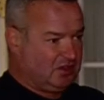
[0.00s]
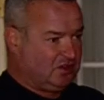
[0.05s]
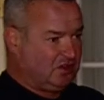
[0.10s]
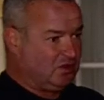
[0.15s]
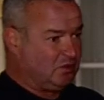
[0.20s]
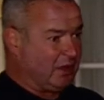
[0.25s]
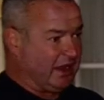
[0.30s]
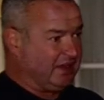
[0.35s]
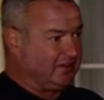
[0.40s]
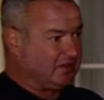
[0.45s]
You
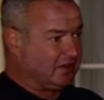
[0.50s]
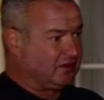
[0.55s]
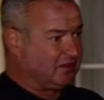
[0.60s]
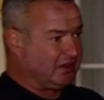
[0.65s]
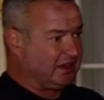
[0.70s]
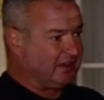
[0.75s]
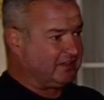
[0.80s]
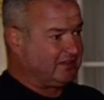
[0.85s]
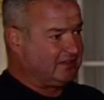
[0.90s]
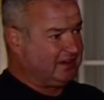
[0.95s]
wait till it
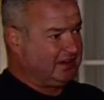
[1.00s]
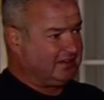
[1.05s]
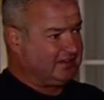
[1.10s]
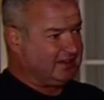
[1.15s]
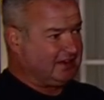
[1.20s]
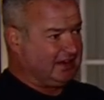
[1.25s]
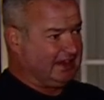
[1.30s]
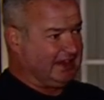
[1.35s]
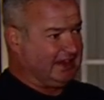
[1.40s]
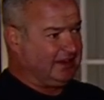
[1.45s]
gets
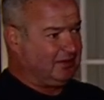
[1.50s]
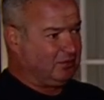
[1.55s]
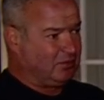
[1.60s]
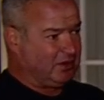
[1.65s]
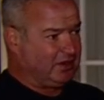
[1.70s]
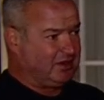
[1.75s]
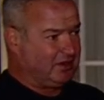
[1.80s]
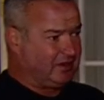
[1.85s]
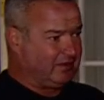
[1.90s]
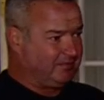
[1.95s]
decent heat where
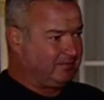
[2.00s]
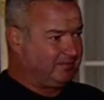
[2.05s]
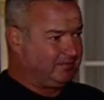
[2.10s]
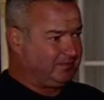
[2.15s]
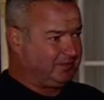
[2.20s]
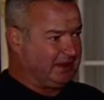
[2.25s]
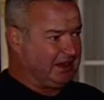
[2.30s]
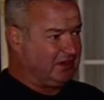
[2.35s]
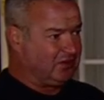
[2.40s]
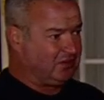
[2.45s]
your
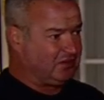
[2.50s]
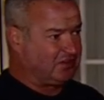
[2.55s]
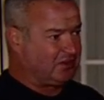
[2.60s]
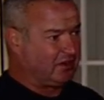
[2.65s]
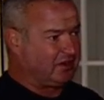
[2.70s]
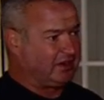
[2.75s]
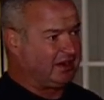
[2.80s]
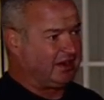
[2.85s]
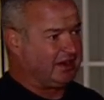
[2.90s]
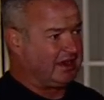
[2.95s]
ears
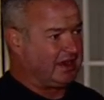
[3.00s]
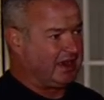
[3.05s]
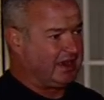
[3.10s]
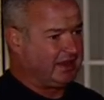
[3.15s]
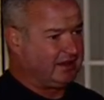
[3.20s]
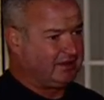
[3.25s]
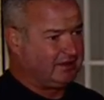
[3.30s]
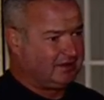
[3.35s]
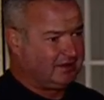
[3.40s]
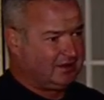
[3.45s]
start getting
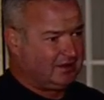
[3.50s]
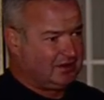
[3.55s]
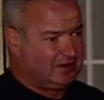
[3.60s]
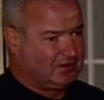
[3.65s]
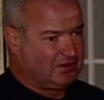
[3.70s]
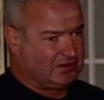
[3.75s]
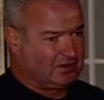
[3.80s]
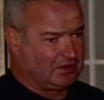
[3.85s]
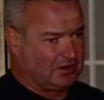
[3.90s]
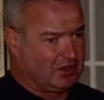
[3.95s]
hot.
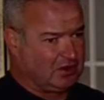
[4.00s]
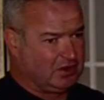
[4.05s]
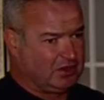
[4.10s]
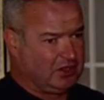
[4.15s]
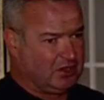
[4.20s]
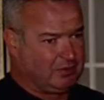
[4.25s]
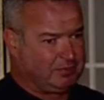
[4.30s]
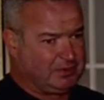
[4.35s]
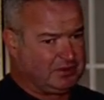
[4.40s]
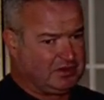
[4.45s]
Slowly
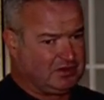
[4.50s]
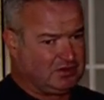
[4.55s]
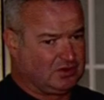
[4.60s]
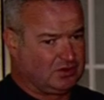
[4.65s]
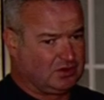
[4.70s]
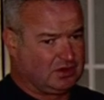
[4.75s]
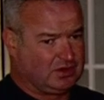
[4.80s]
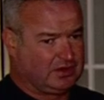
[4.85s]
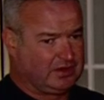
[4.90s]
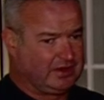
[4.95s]
open the
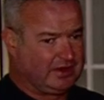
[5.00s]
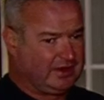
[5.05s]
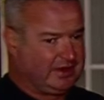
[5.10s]
door.